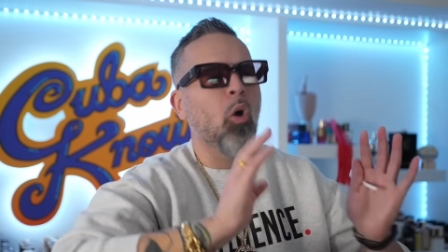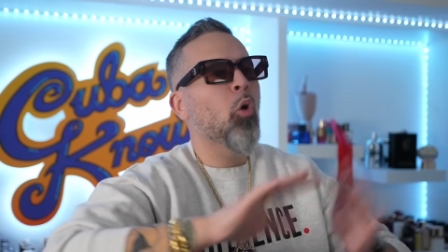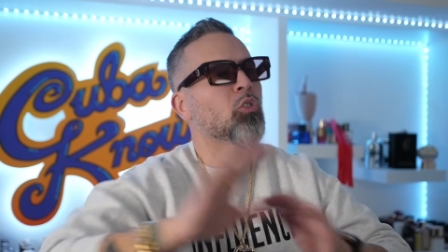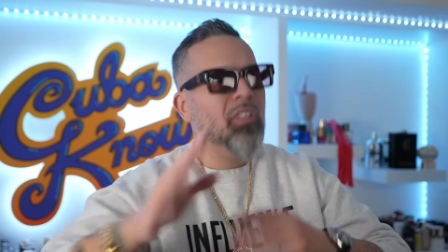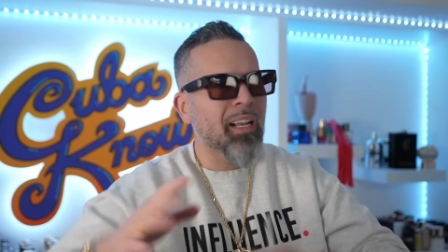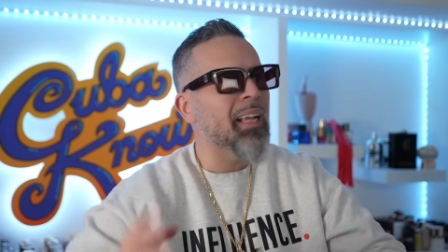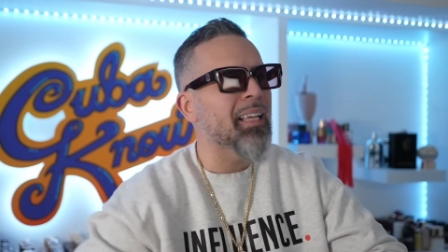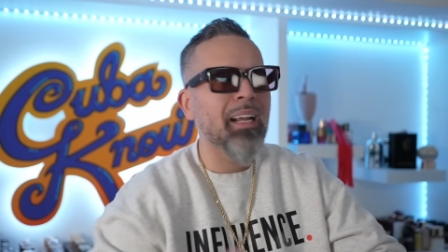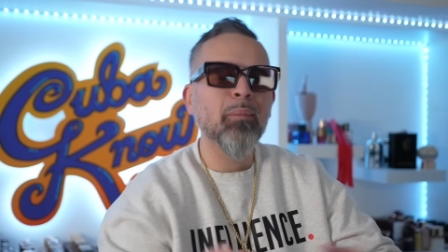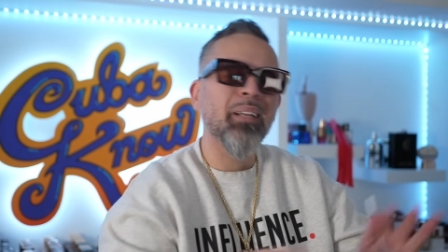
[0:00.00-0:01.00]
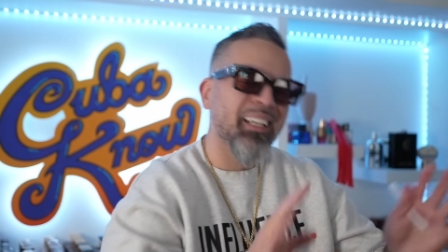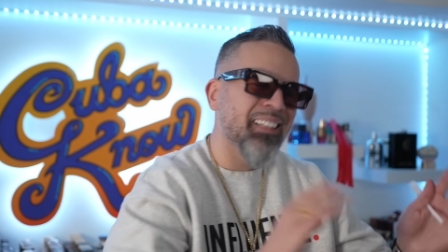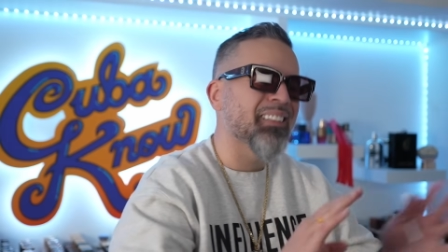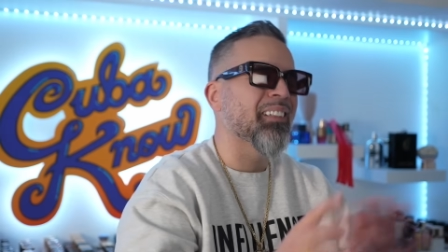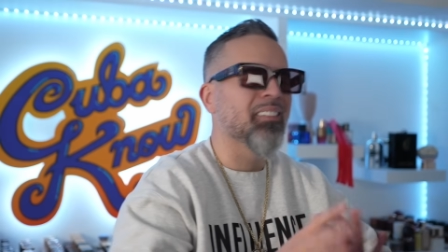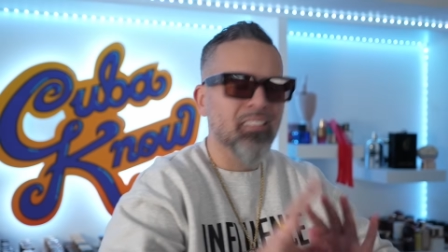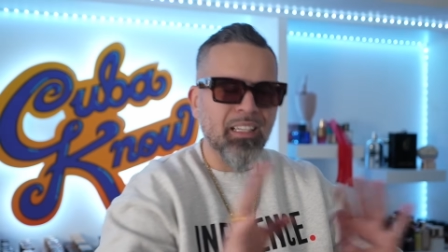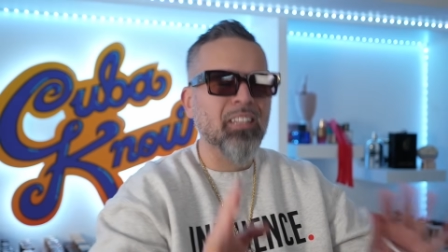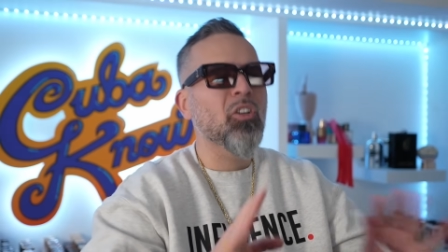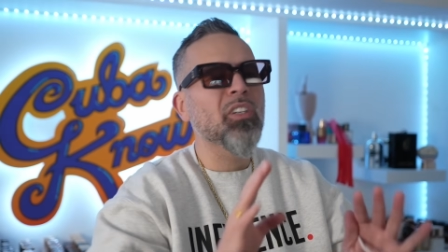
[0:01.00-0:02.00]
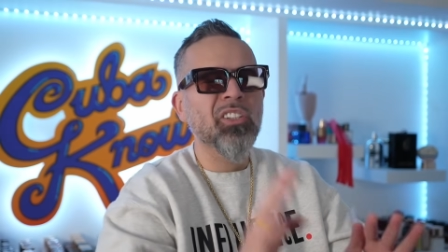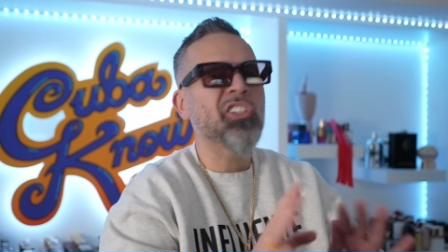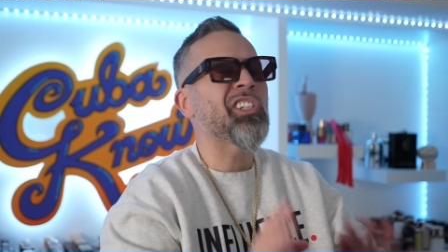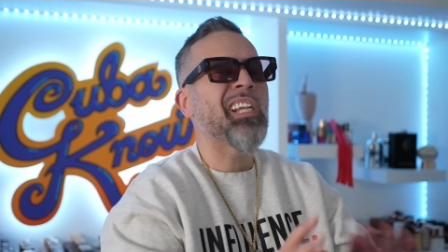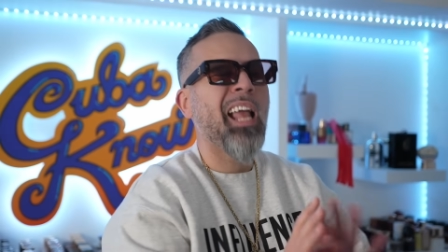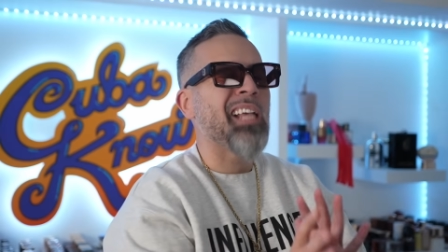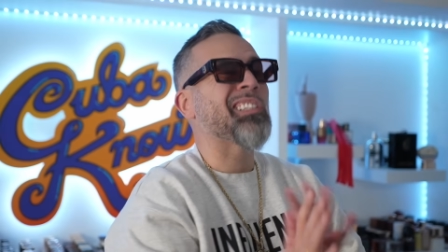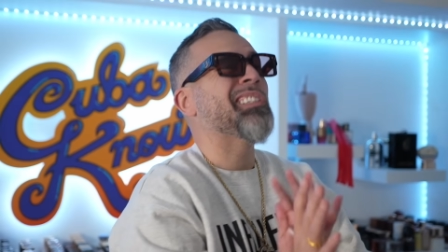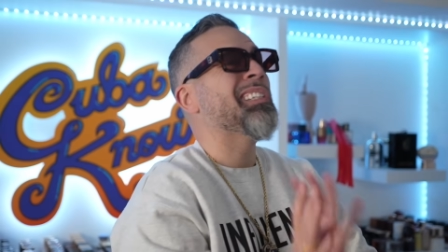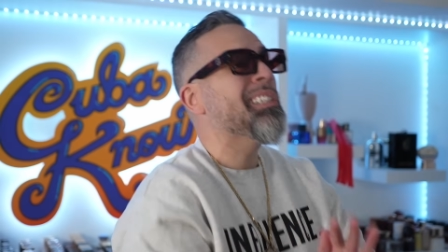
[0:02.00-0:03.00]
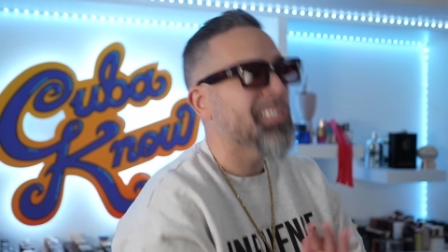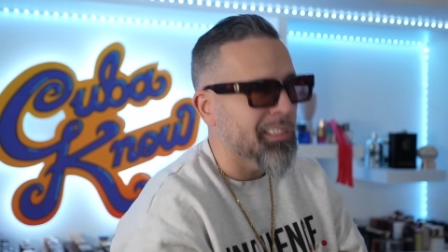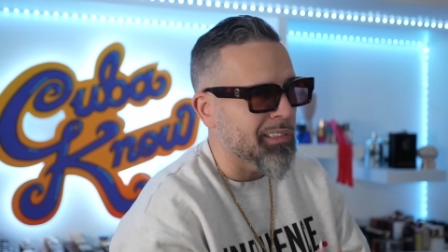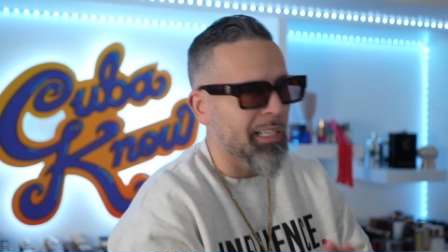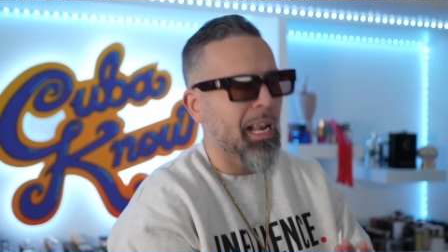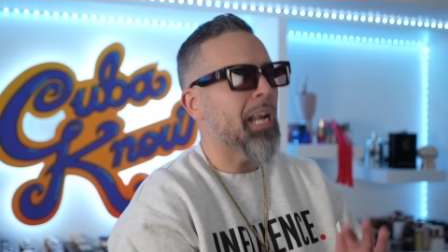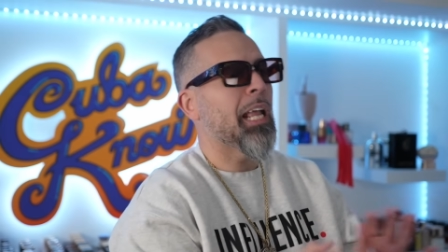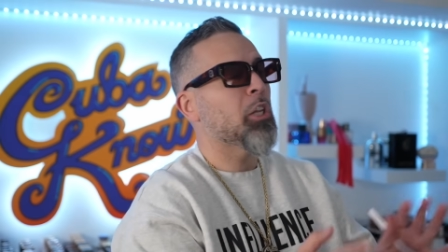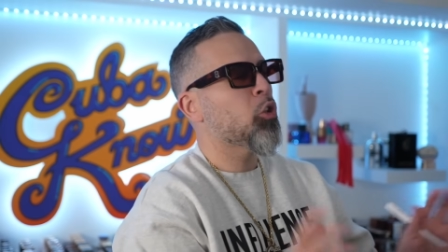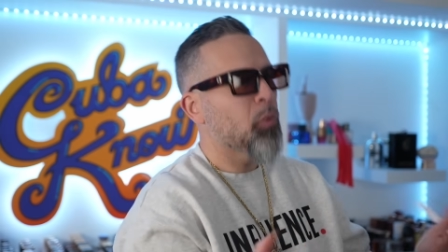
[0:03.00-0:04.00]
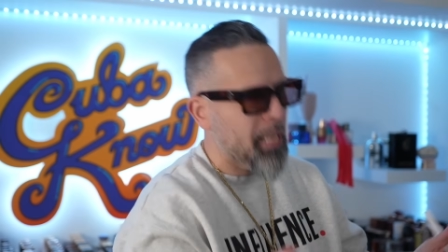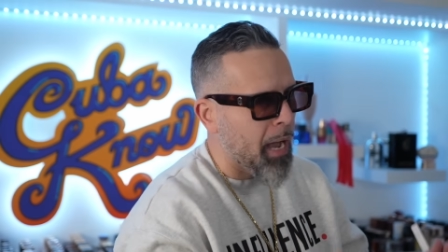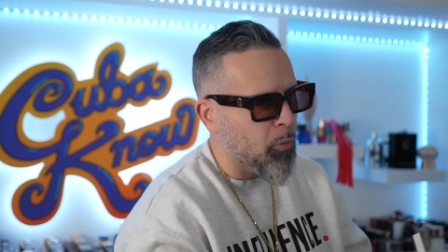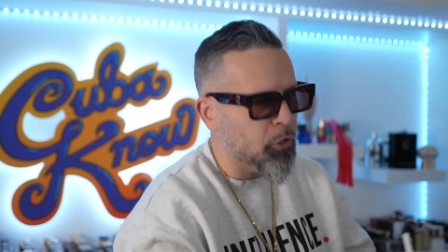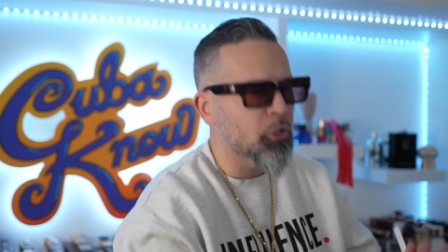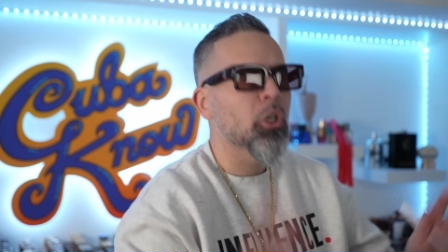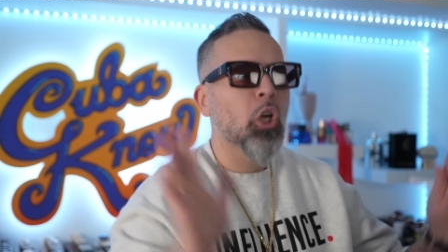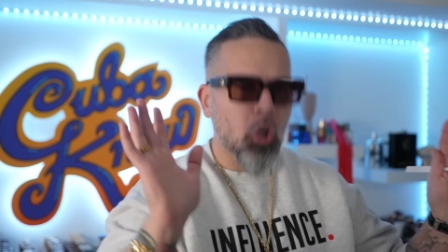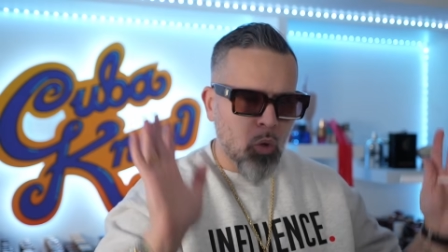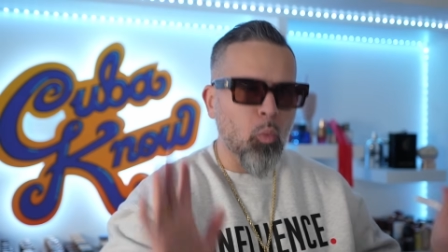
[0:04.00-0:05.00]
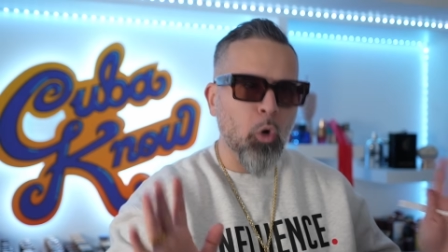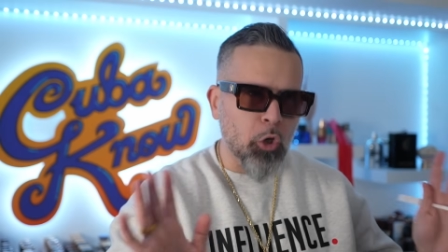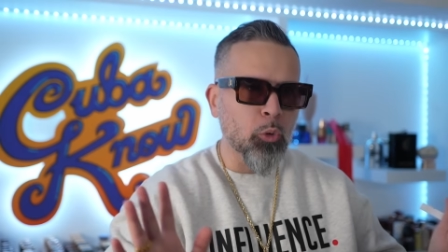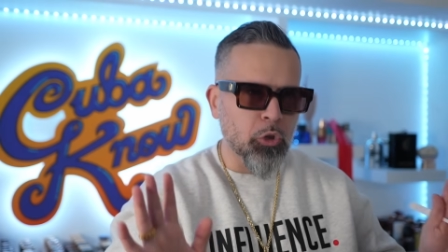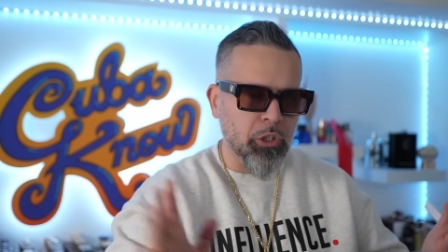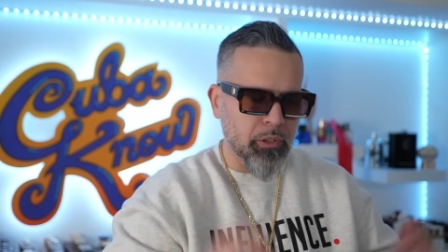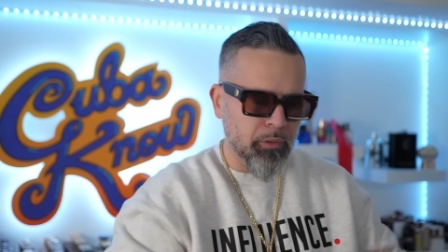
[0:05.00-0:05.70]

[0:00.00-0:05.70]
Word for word: older that I get, I'm like, listen, as long as the shit lasts decent and not like three hours, we're Gucci.